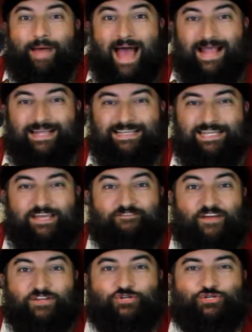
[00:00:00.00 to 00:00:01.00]
back to the
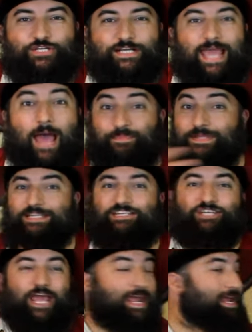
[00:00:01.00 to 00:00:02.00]
adventures of Captain
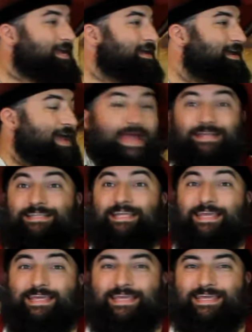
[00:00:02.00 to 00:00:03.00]
Jay and
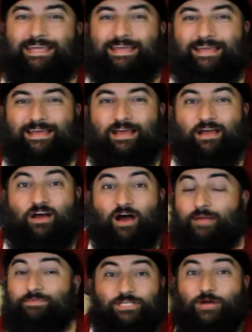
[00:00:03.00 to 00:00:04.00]
Tiki.
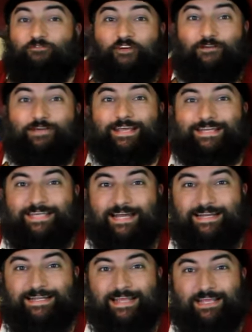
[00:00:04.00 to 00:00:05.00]
I'm so very
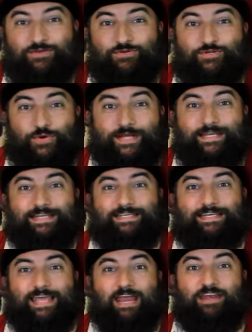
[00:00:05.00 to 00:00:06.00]
excited that you joined
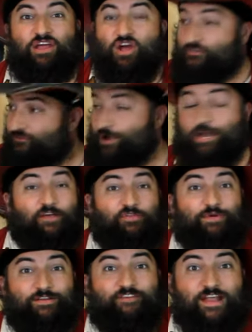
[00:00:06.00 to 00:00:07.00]
us again for
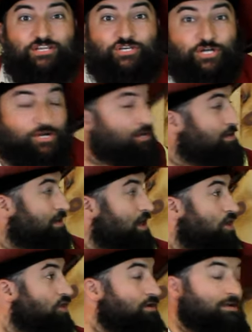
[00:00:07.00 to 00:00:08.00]
another adventure.
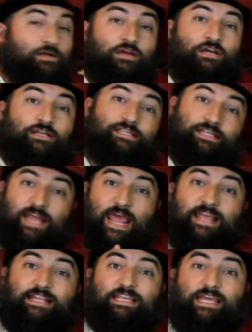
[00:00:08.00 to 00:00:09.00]

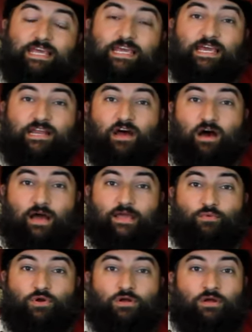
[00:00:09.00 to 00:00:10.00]
Today, Tiki and
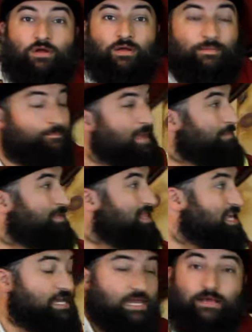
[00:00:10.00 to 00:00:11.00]
I were maybe
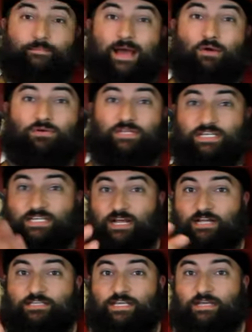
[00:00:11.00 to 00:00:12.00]
thinking about
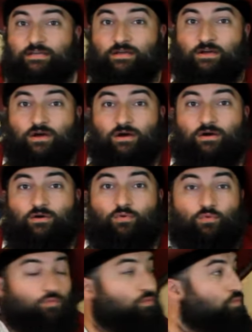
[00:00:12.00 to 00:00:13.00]
discussing uh,